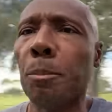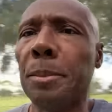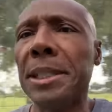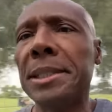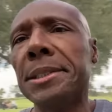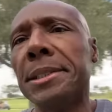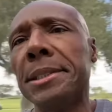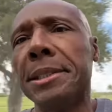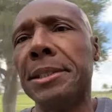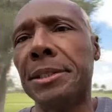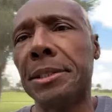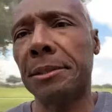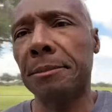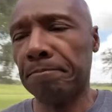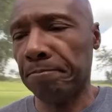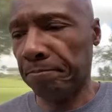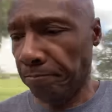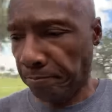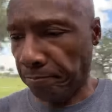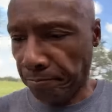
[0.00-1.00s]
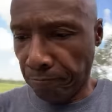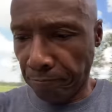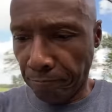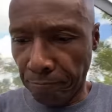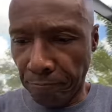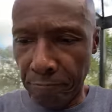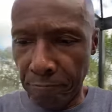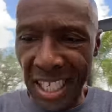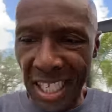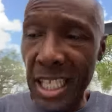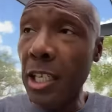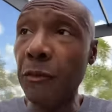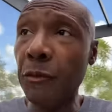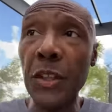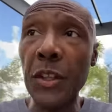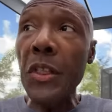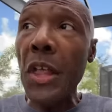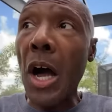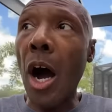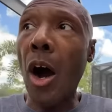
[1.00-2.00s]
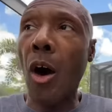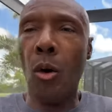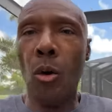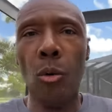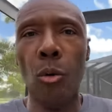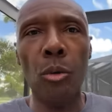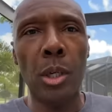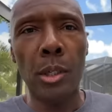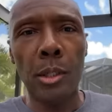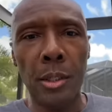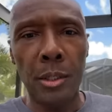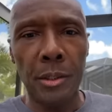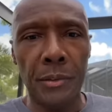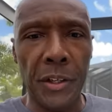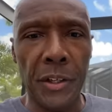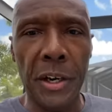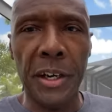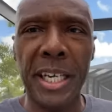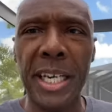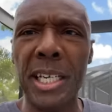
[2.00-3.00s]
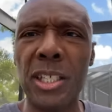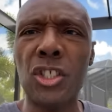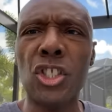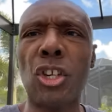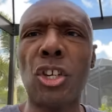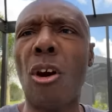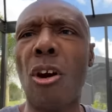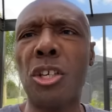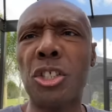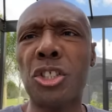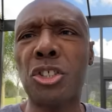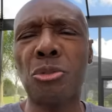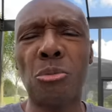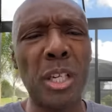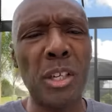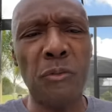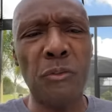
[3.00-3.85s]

business even though they're getting charged three,